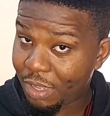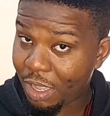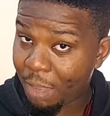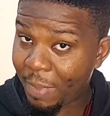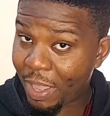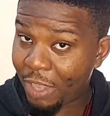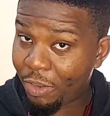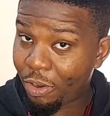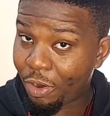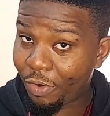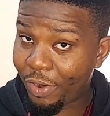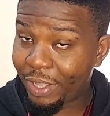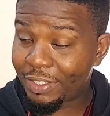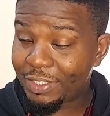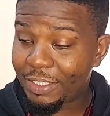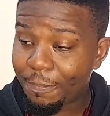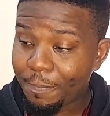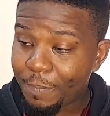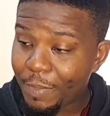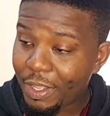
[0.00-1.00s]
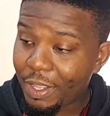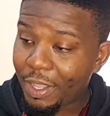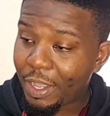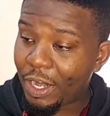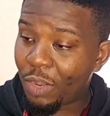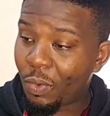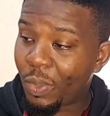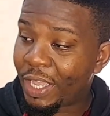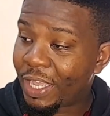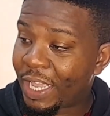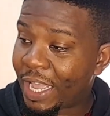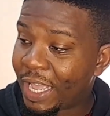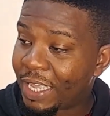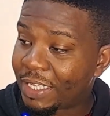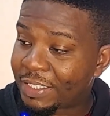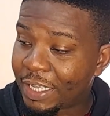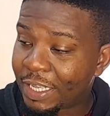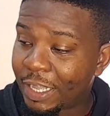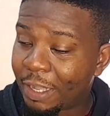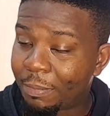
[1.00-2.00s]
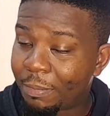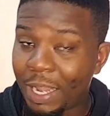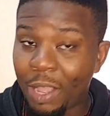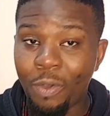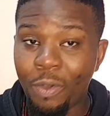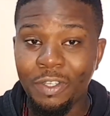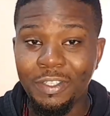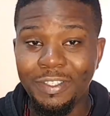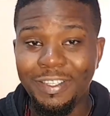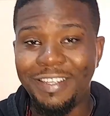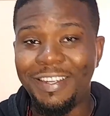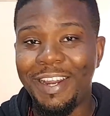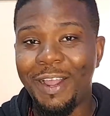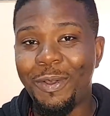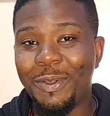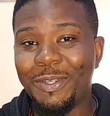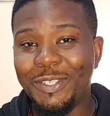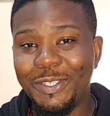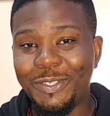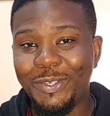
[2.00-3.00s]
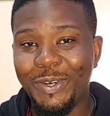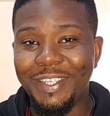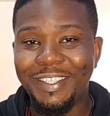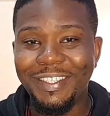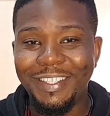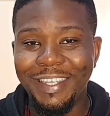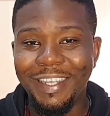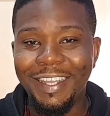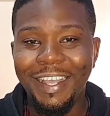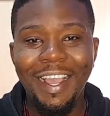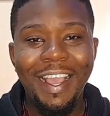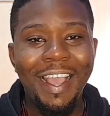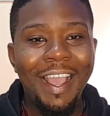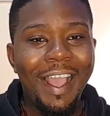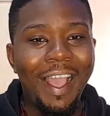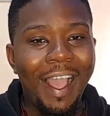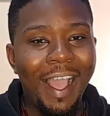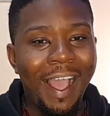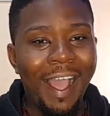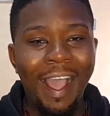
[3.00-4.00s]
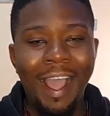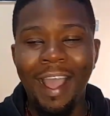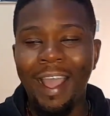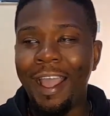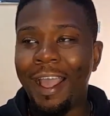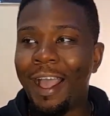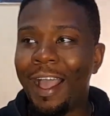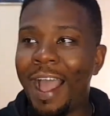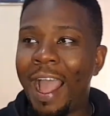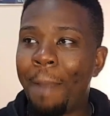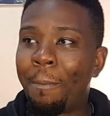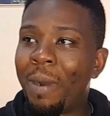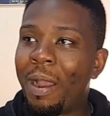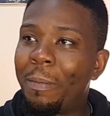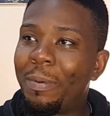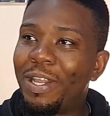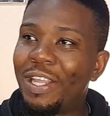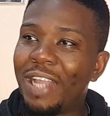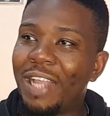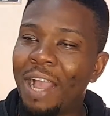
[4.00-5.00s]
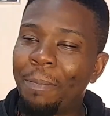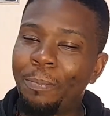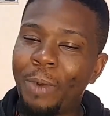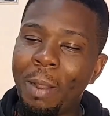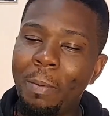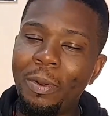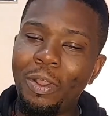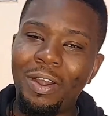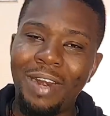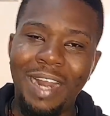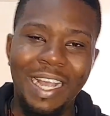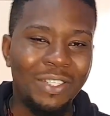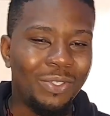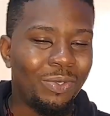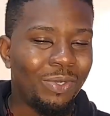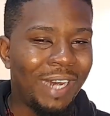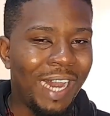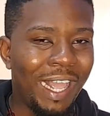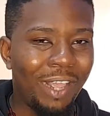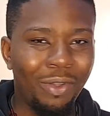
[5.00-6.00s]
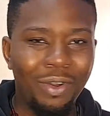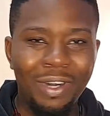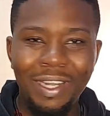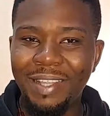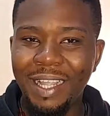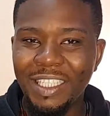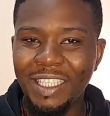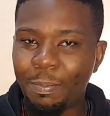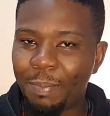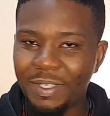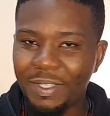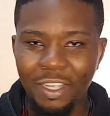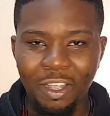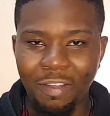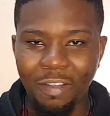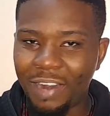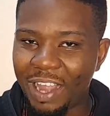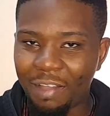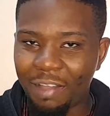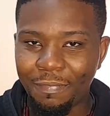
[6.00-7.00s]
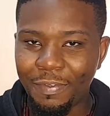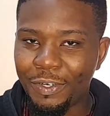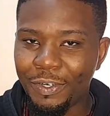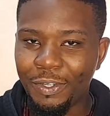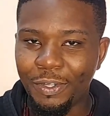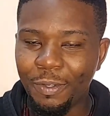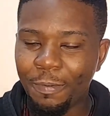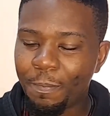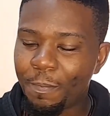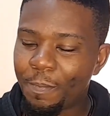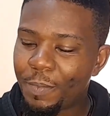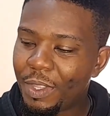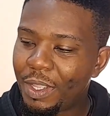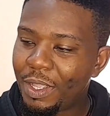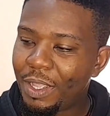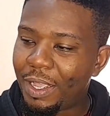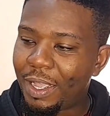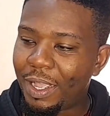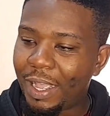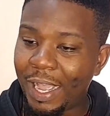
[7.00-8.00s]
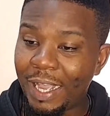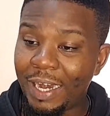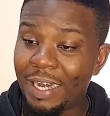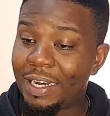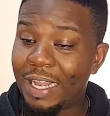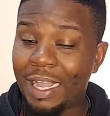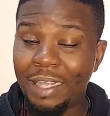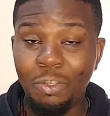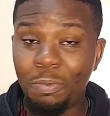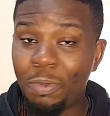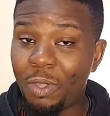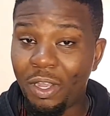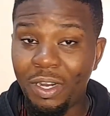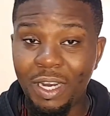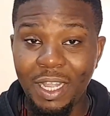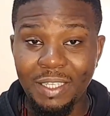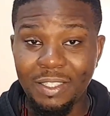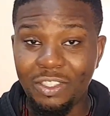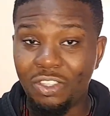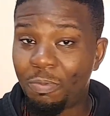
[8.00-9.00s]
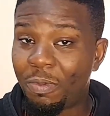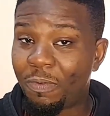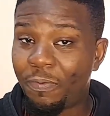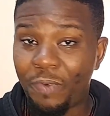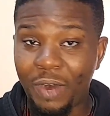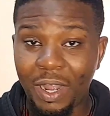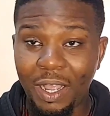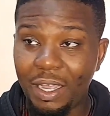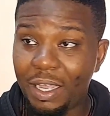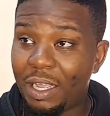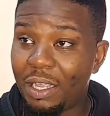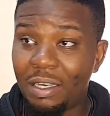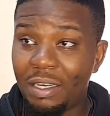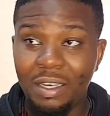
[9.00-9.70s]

Am I correct? Anyway, guys, that was interesting. I probably understood like only 30% of that video. And to be honest, to be frank,